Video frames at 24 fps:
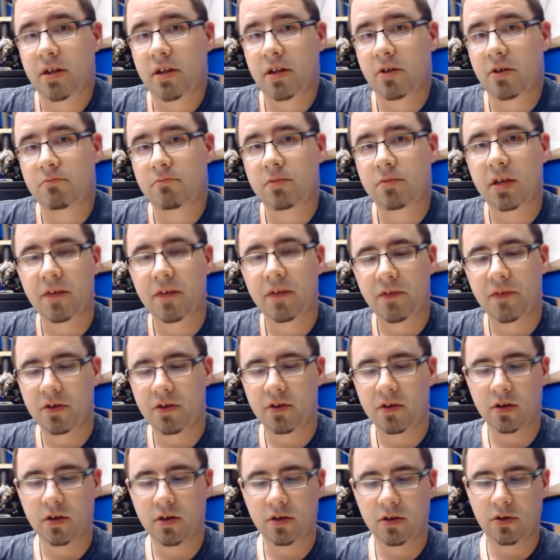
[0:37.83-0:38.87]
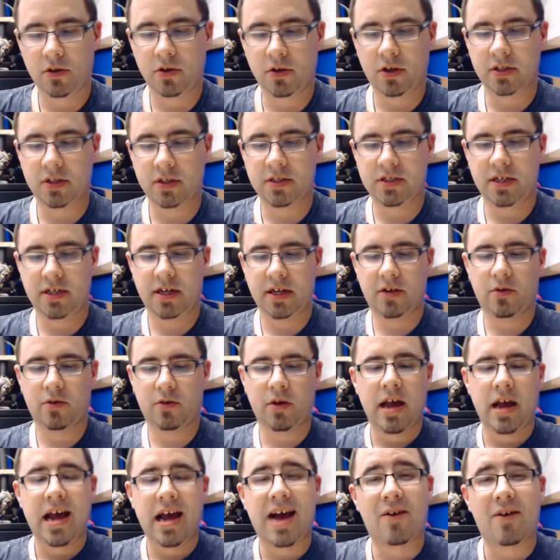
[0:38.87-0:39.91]
you know, give you a look and see
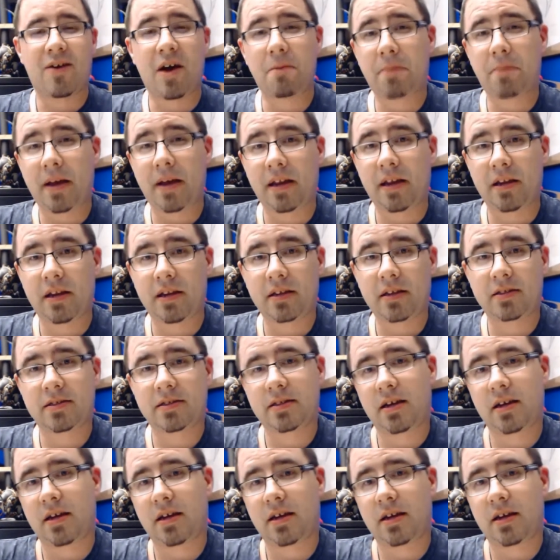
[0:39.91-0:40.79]
here how I painted it.